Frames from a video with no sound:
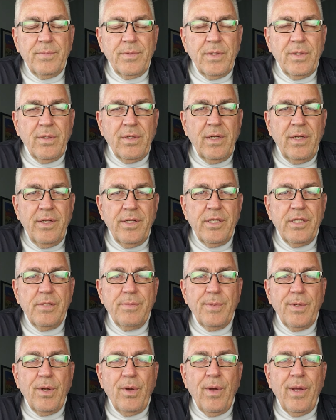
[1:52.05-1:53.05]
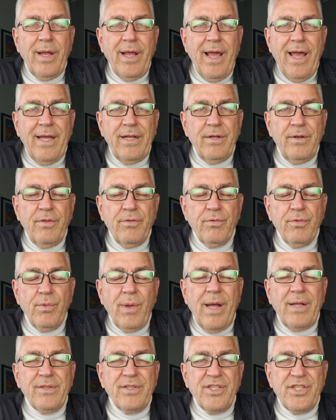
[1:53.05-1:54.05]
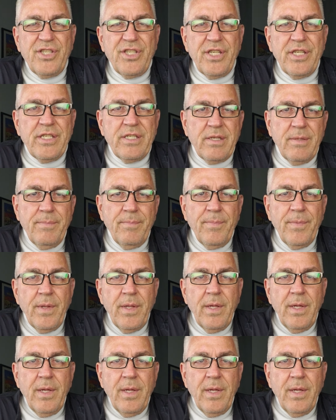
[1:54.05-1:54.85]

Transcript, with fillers: Okay, this has been going on throughout the system,